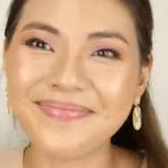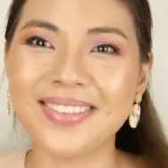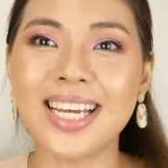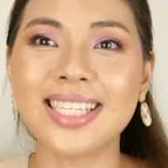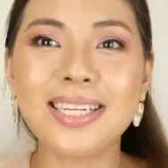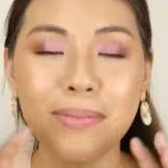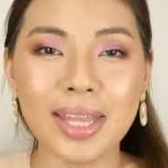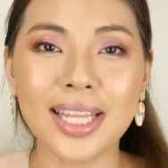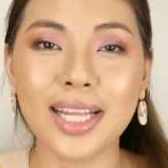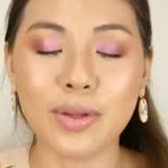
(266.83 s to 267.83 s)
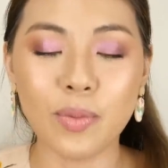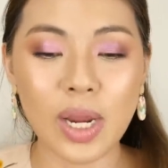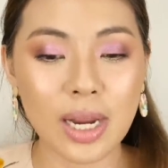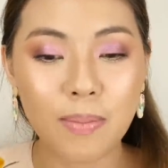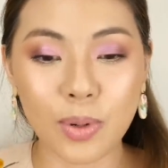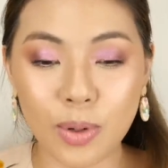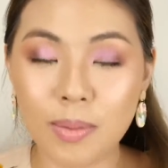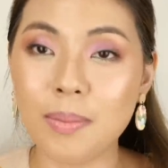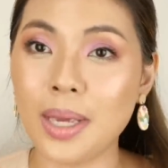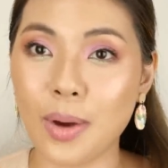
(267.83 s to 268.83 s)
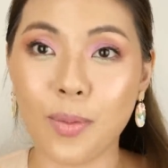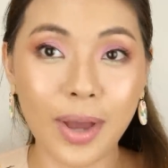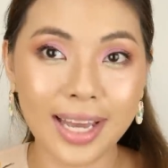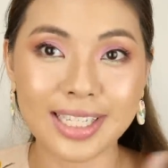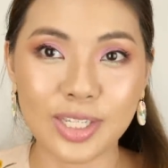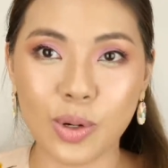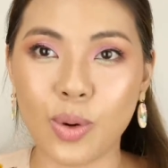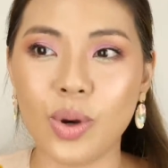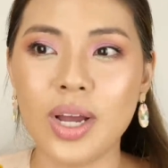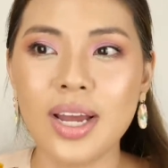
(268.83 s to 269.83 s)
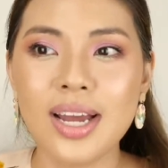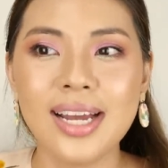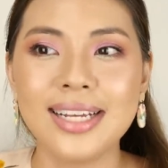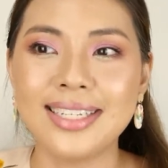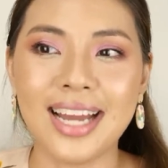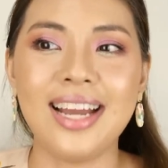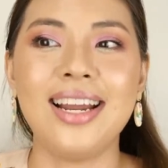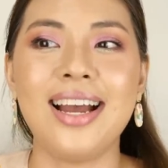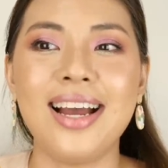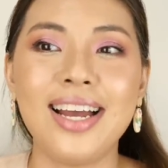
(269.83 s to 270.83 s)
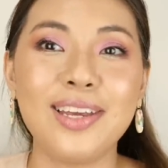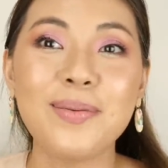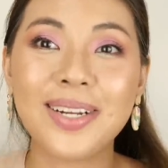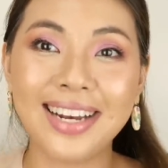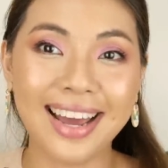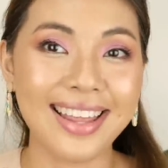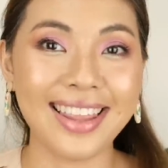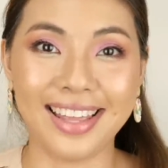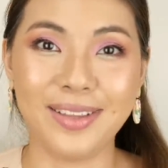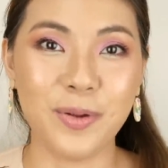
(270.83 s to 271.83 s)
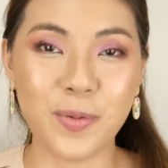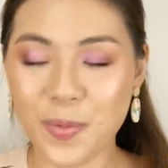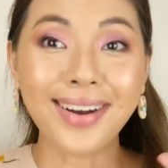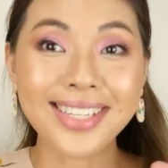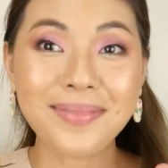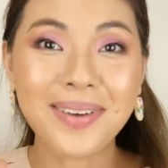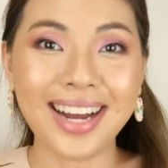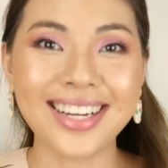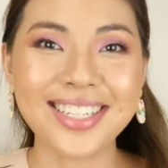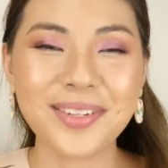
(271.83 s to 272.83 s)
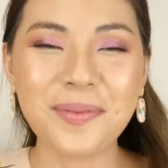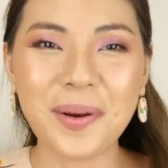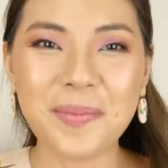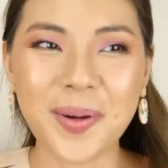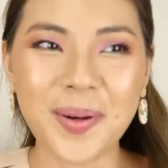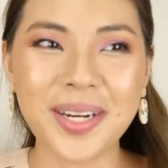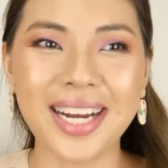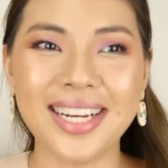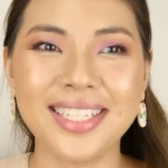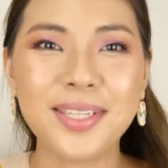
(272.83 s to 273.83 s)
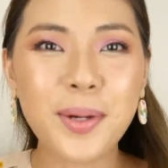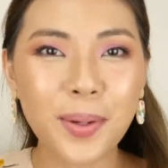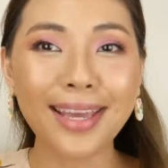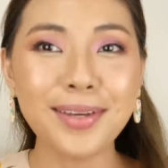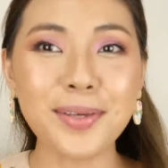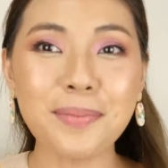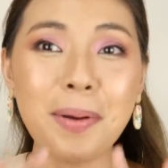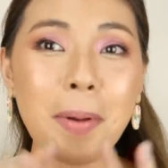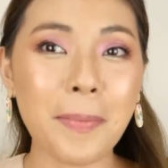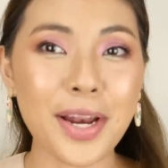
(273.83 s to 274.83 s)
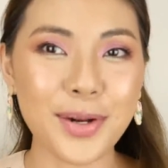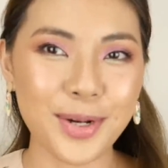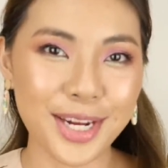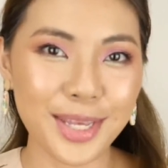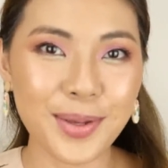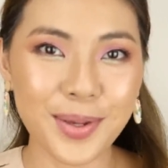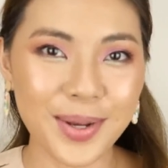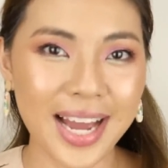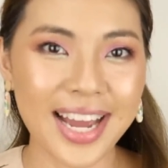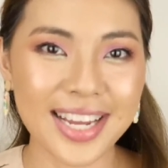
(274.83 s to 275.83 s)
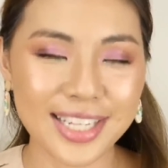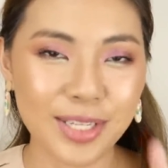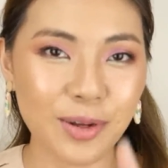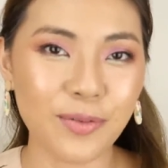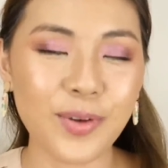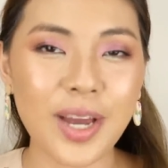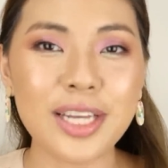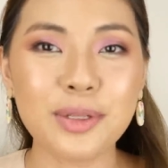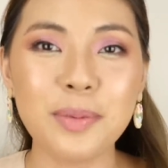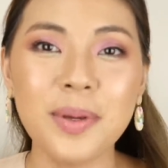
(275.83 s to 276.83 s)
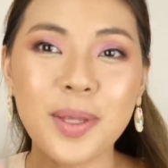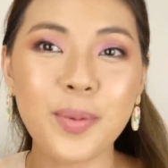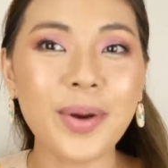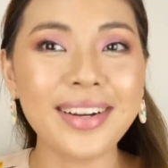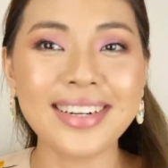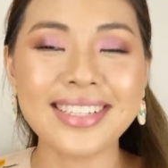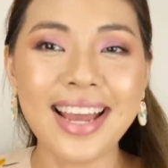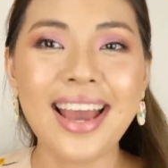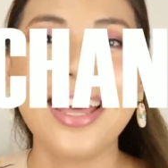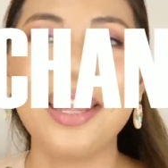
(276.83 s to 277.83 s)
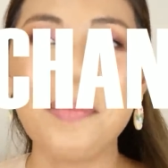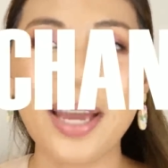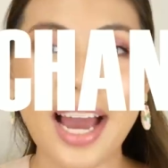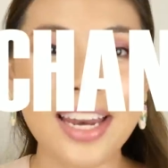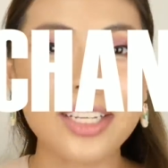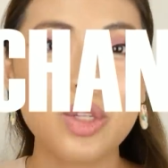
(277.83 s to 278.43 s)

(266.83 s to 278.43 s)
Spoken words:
it's something that really blew me away. So, sana you would like that too. O, diba? Super bongga. So, ayun yung mapapalunan nyo, you guys. 2 of you guys will be the winners. The mechanics